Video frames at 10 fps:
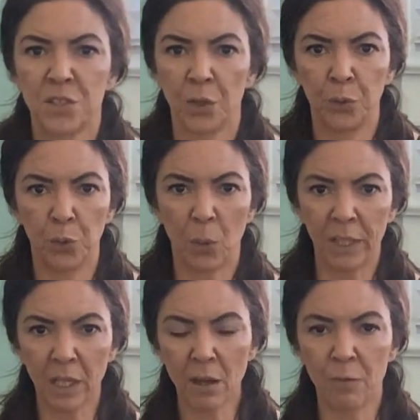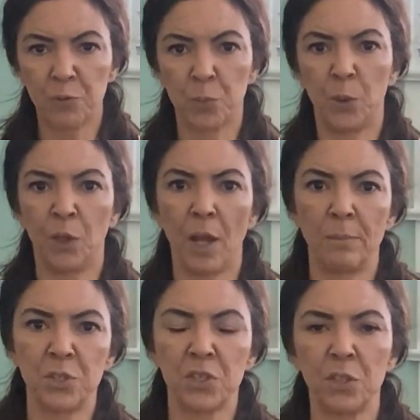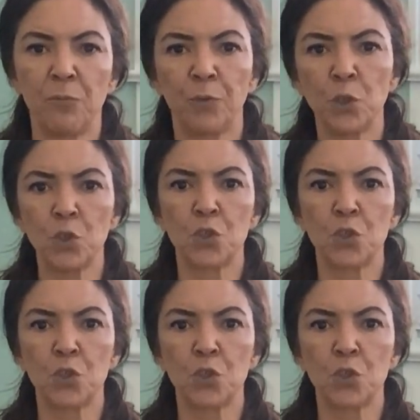So you want to get comfortable. I'm just going to first